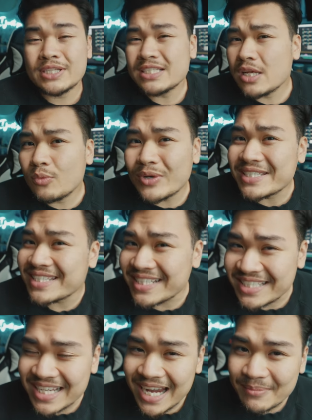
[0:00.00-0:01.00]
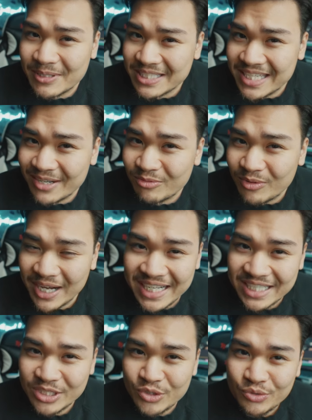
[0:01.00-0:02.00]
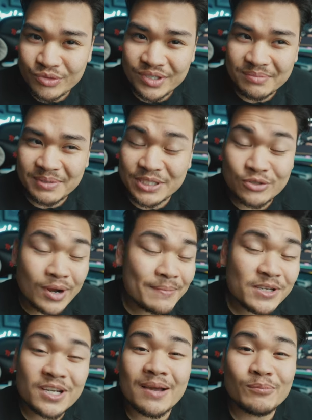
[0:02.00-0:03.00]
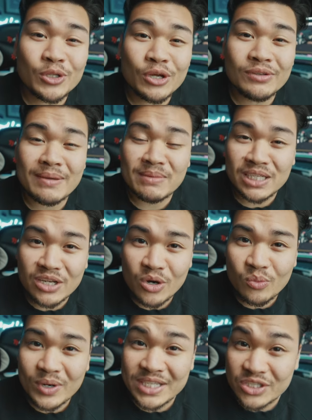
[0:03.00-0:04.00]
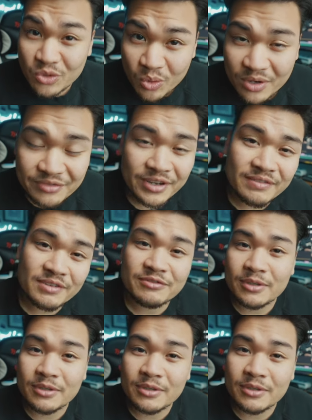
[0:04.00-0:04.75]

so let's not waste any time, let's get right into it, but drop me a comment below, let me know what is your favorite